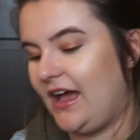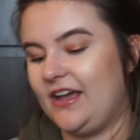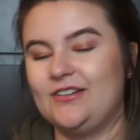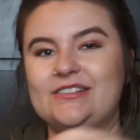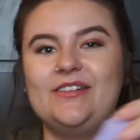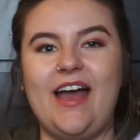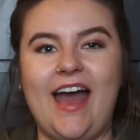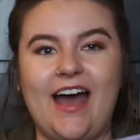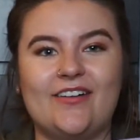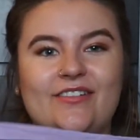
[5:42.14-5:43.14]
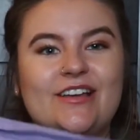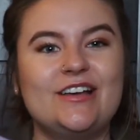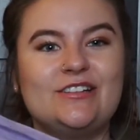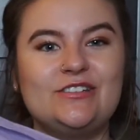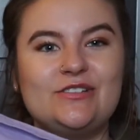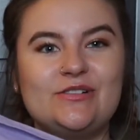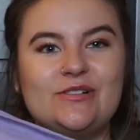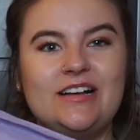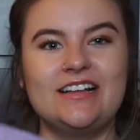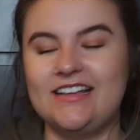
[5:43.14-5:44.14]
I also have
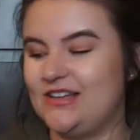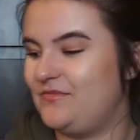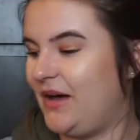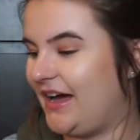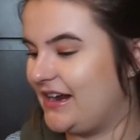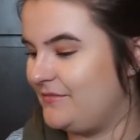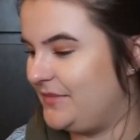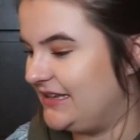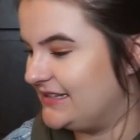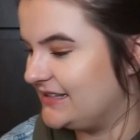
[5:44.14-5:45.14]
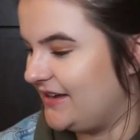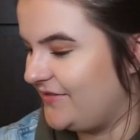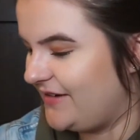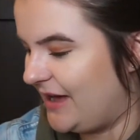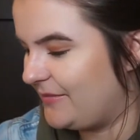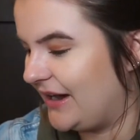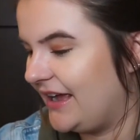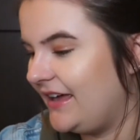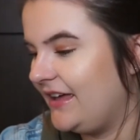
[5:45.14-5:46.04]
two bottom pieces of fabric.